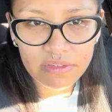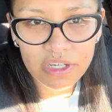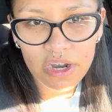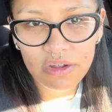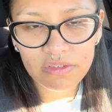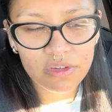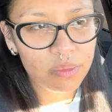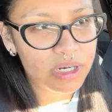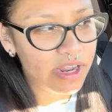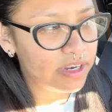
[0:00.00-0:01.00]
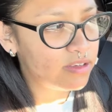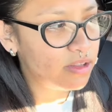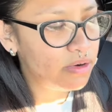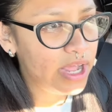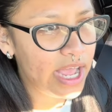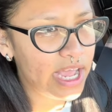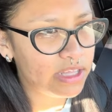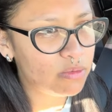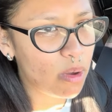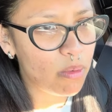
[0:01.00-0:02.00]
you know, to protect his little
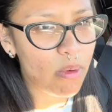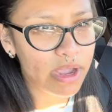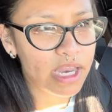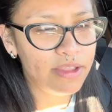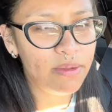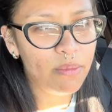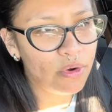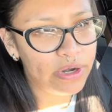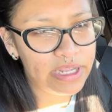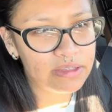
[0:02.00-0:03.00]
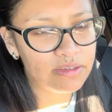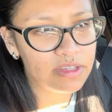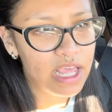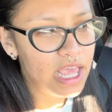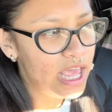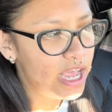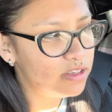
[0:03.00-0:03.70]
hands while we're walking in the mornings. And